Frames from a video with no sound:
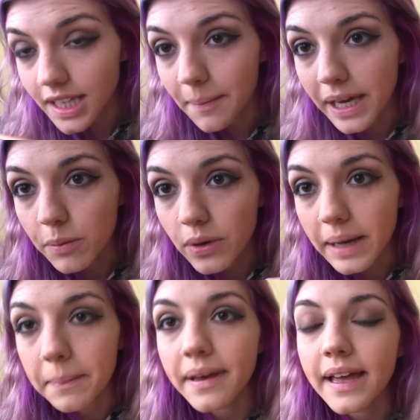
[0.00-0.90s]
a makeup
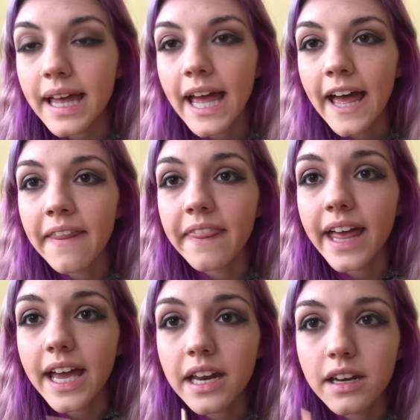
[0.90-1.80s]
wipe, and
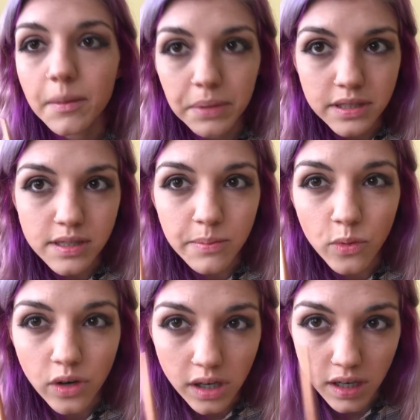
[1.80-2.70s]
then put some
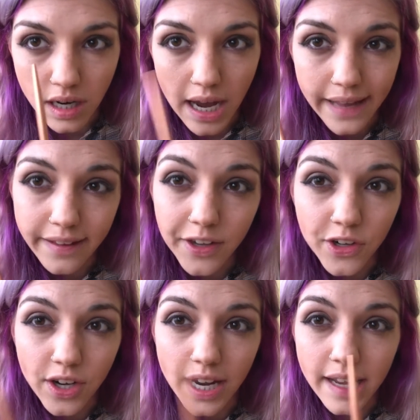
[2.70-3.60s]
more
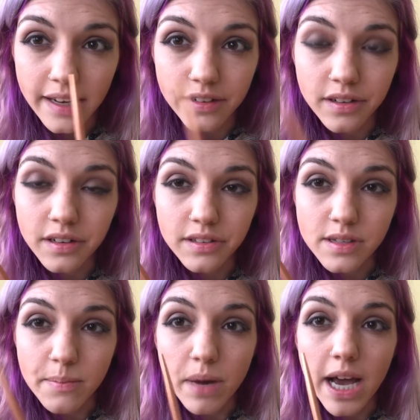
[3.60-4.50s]
eyeliner and
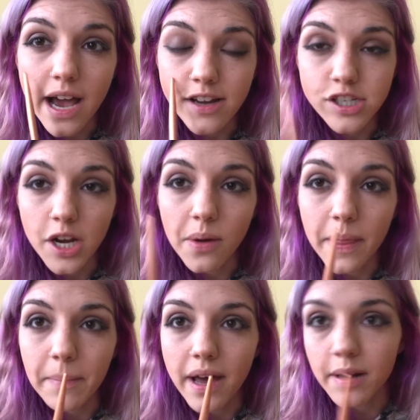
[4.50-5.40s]
some eyeshadow on the
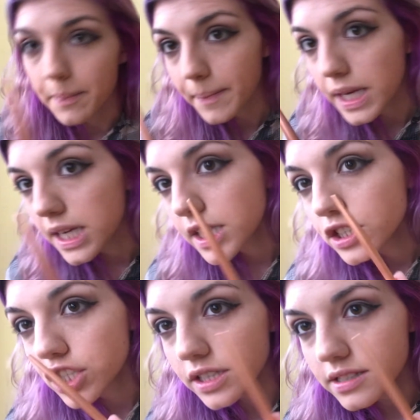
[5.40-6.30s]
bottom
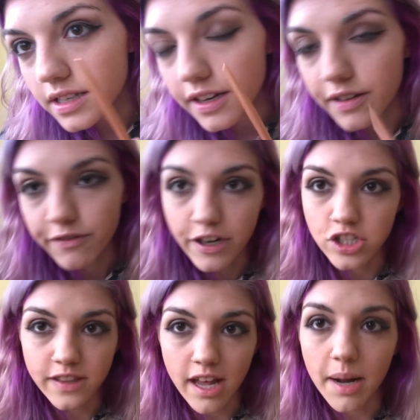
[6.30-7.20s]
just to
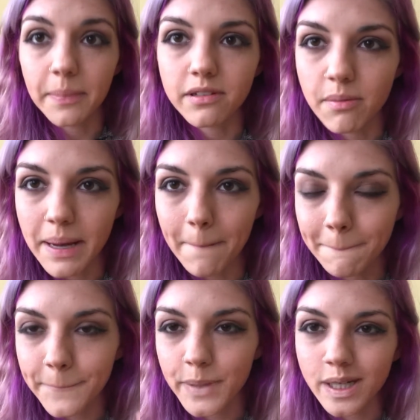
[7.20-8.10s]
freshen that up a little bit.
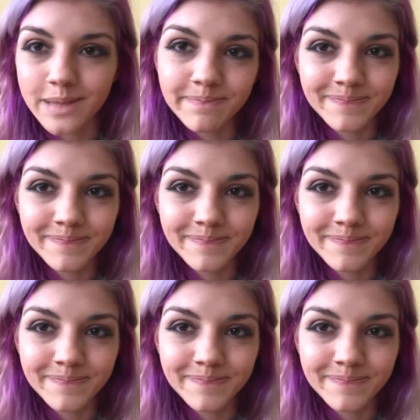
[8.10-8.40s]
But